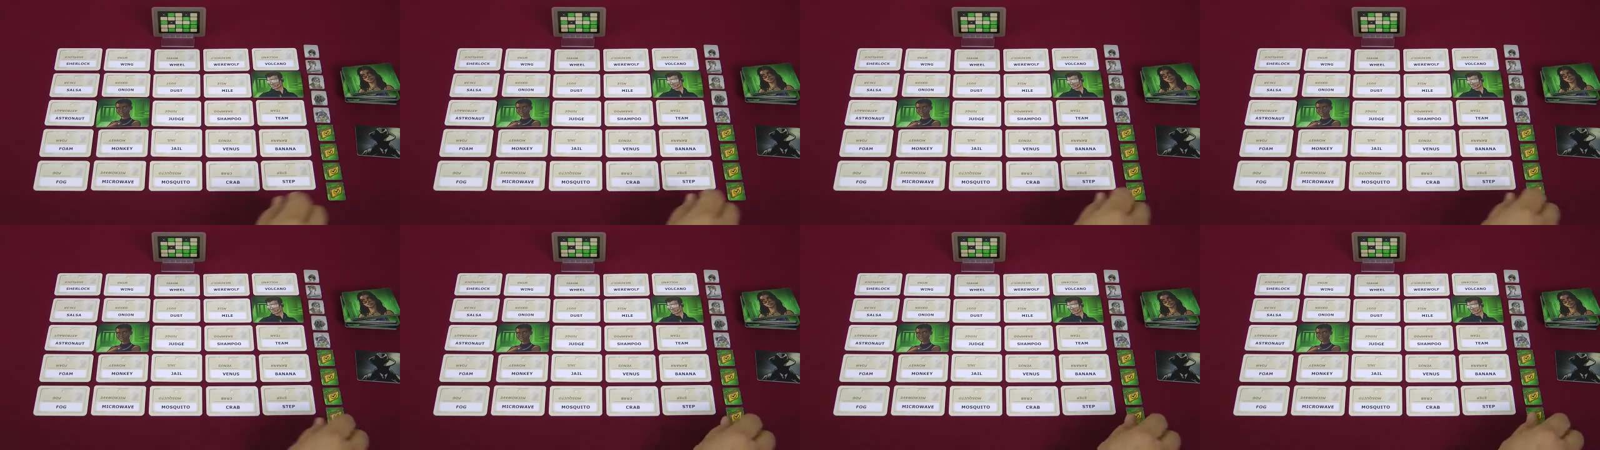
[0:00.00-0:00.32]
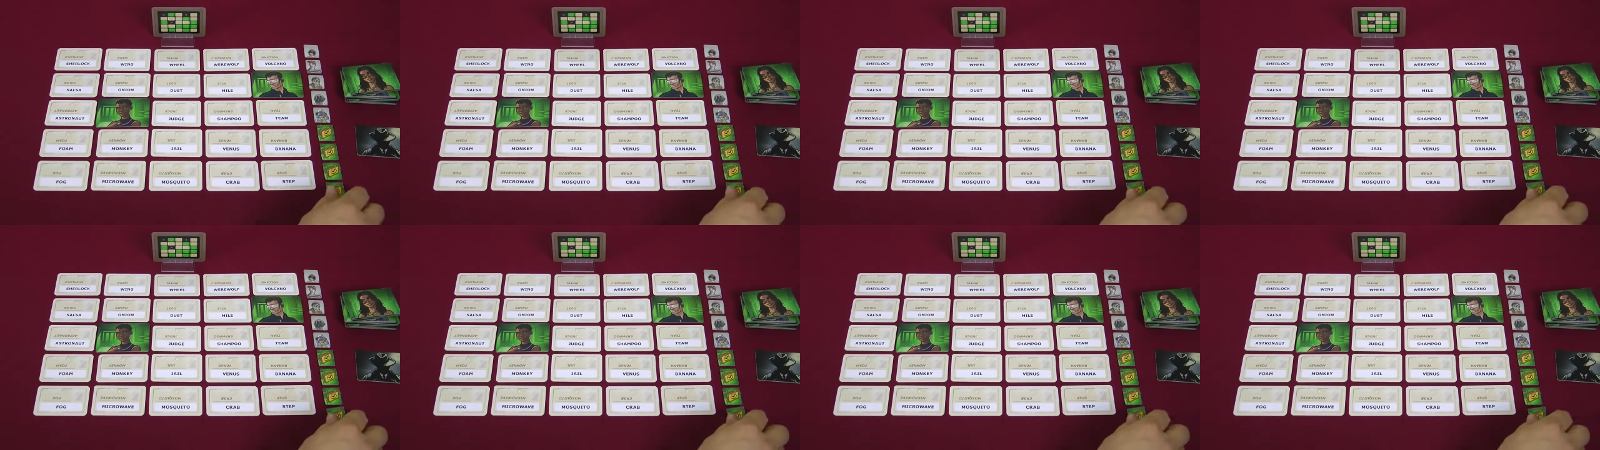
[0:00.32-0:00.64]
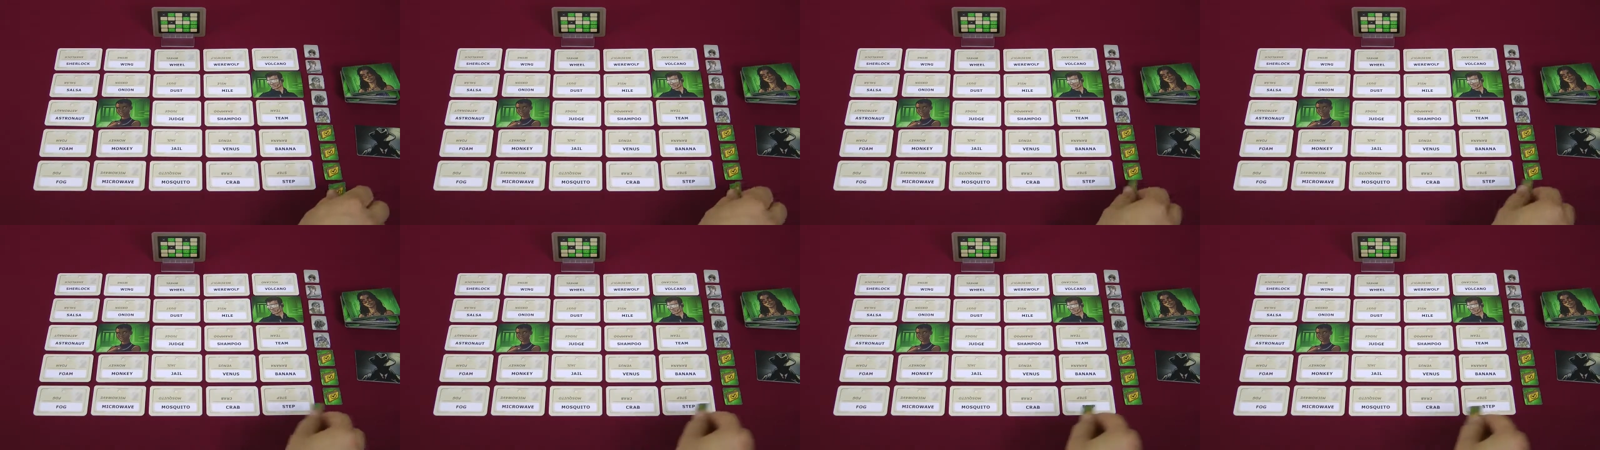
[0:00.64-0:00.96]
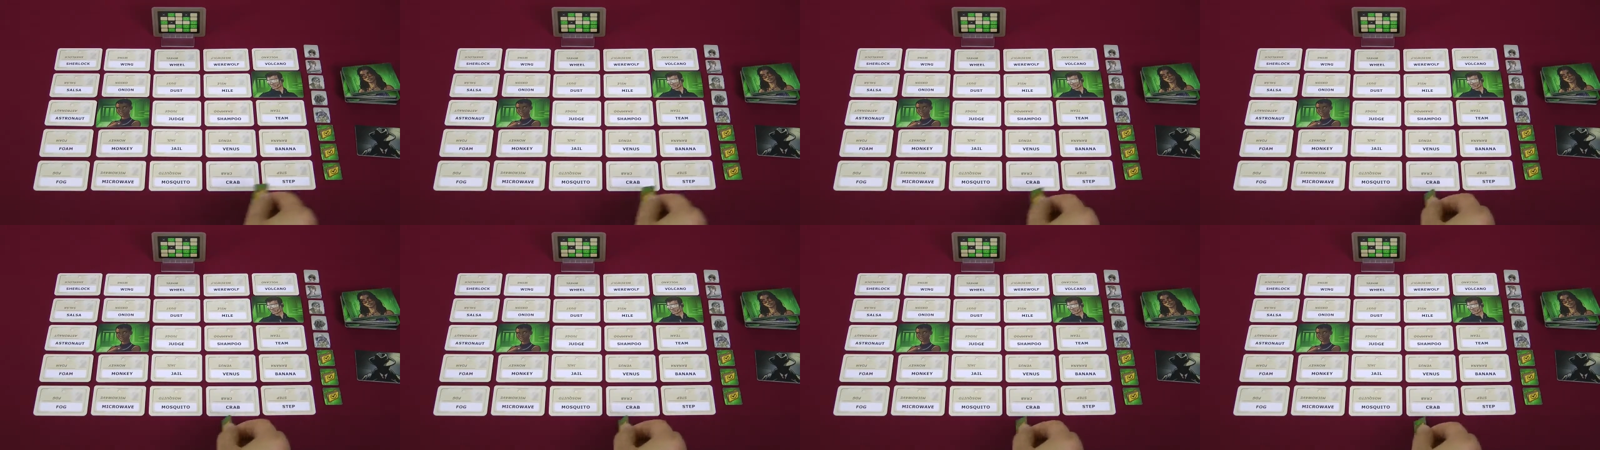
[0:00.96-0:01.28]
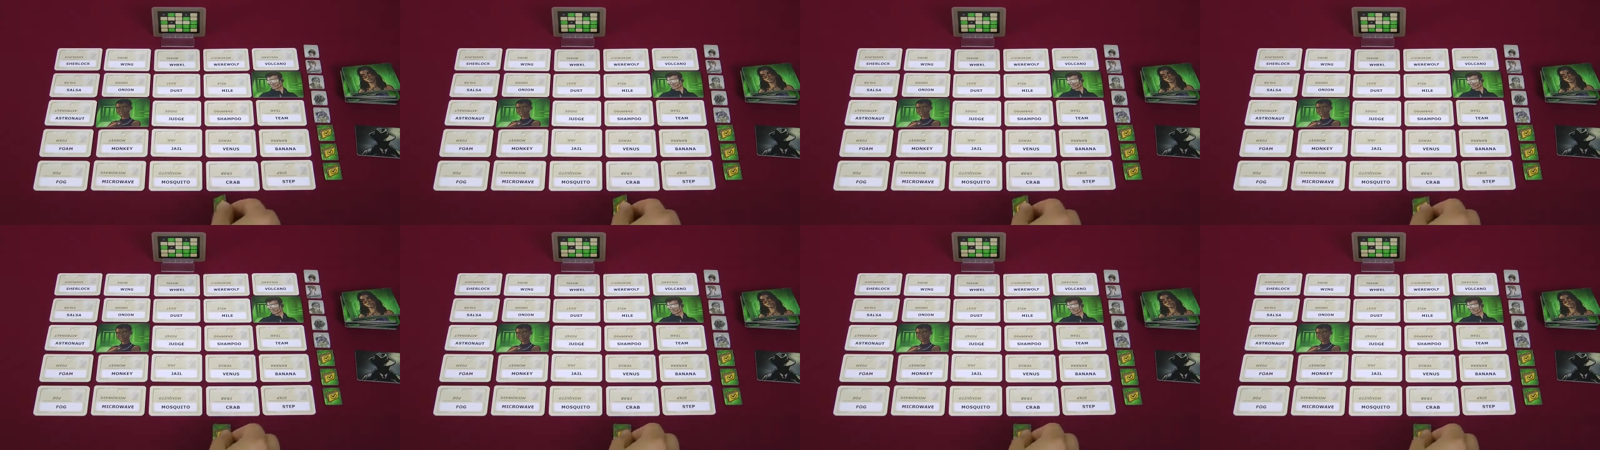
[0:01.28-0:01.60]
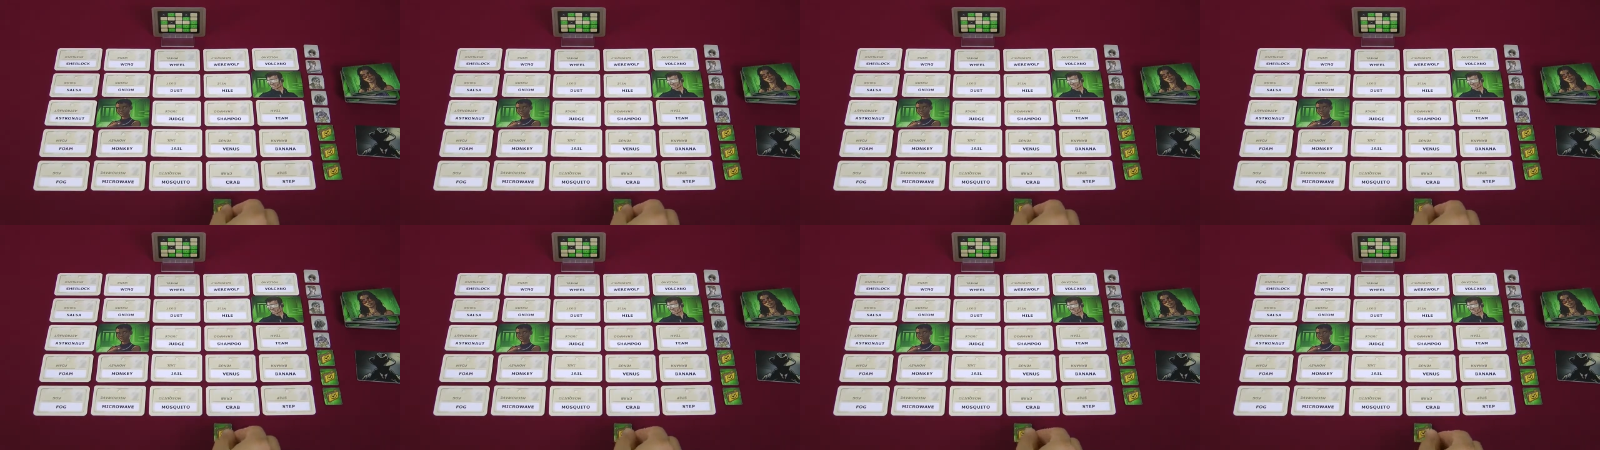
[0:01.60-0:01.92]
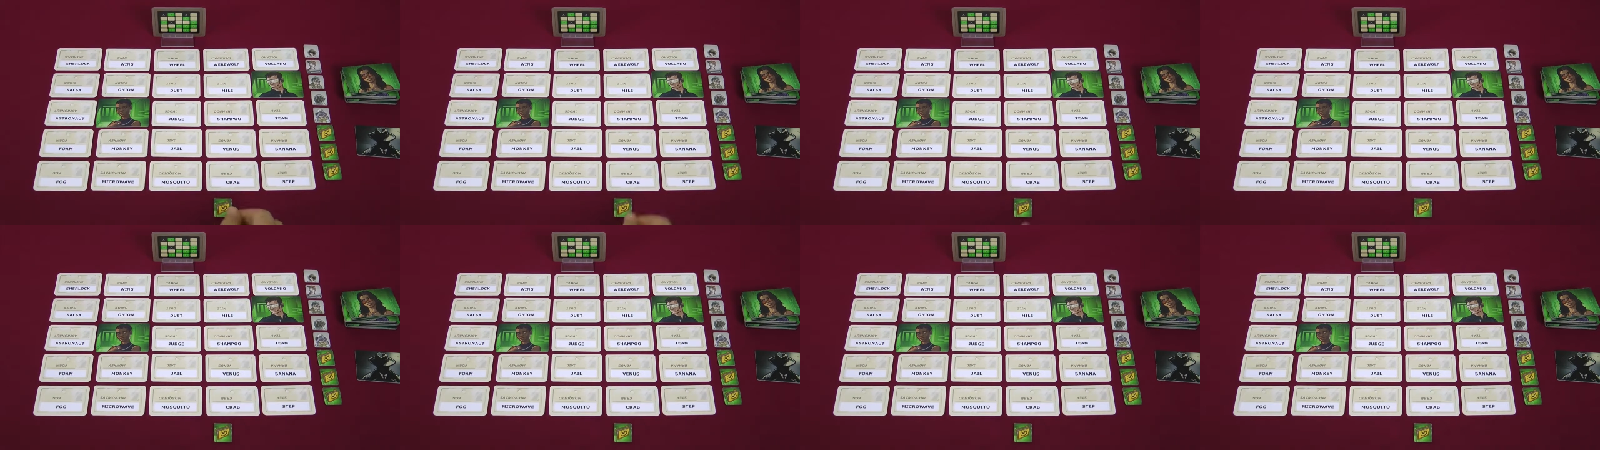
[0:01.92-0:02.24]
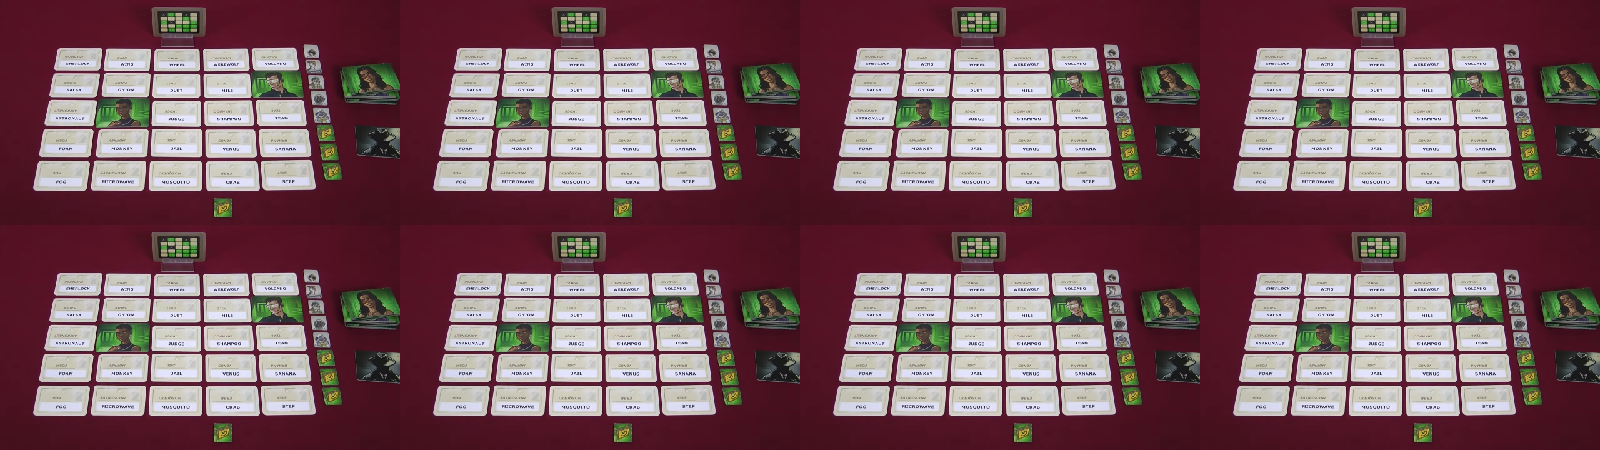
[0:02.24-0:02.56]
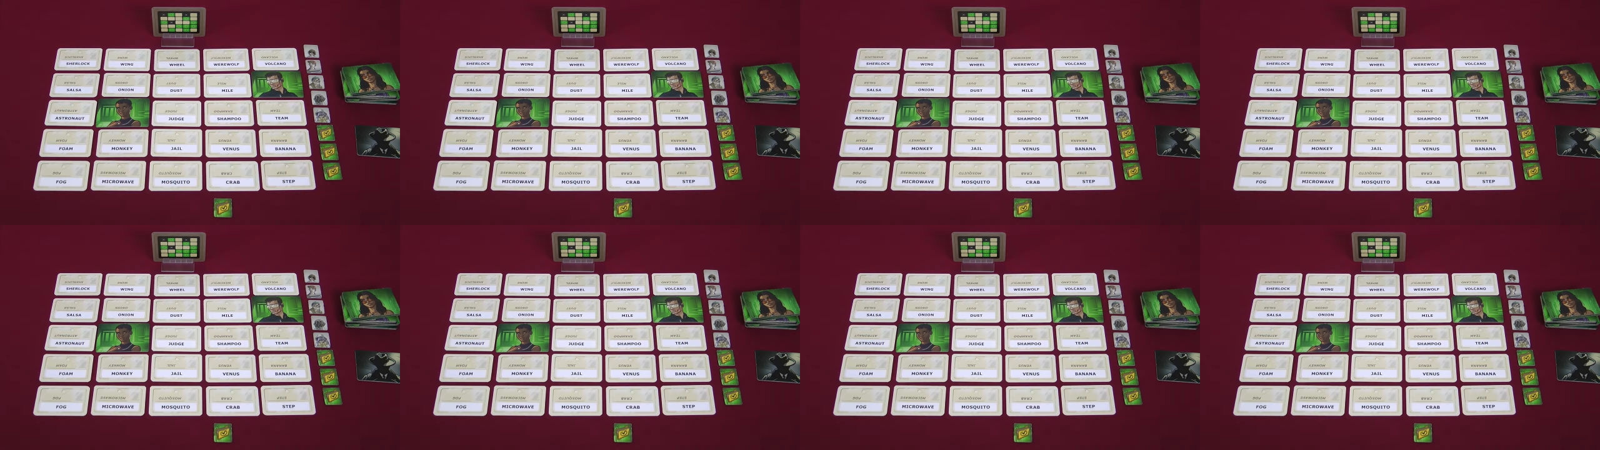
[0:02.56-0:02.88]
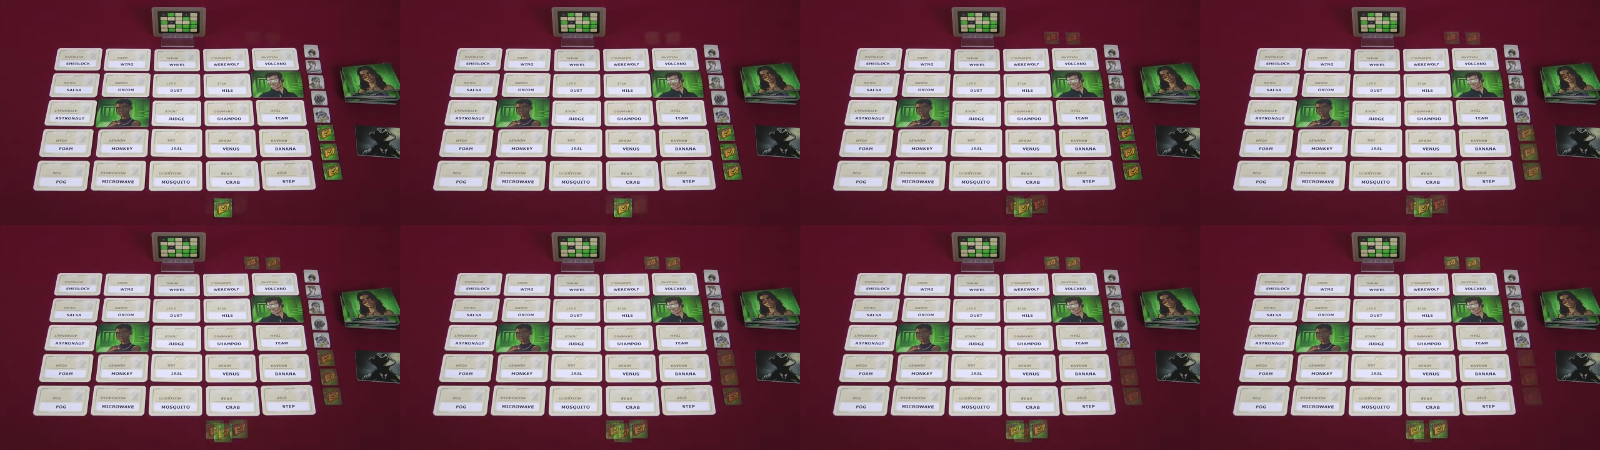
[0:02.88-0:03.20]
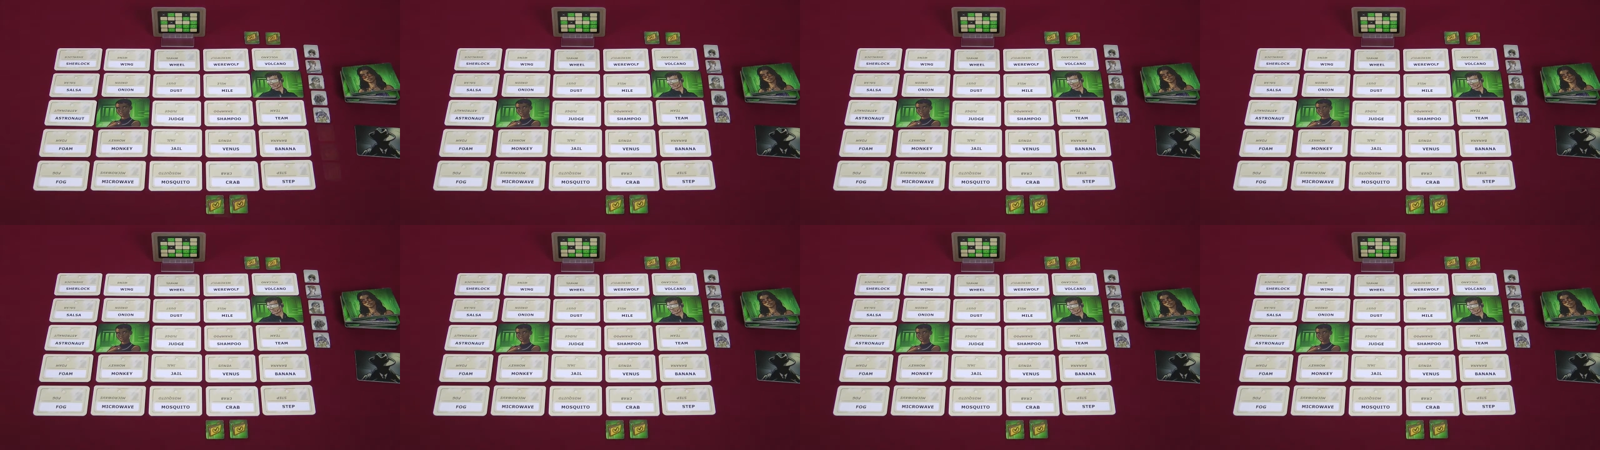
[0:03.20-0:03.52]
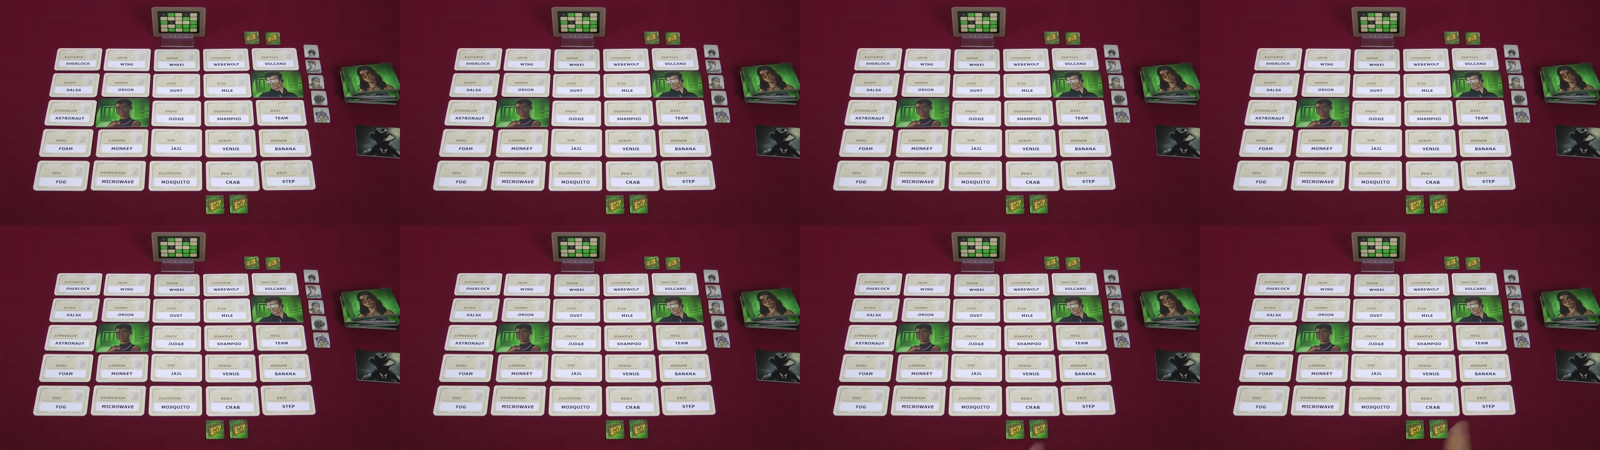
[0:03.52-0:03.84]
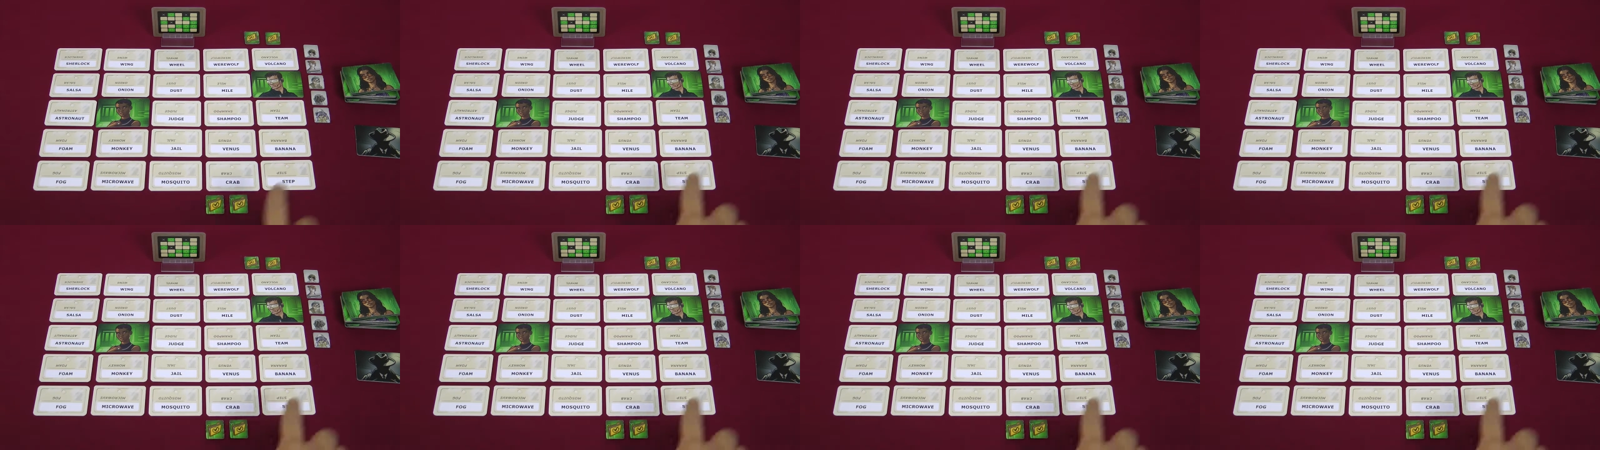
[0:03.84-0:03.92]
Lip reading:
(no speaker visible)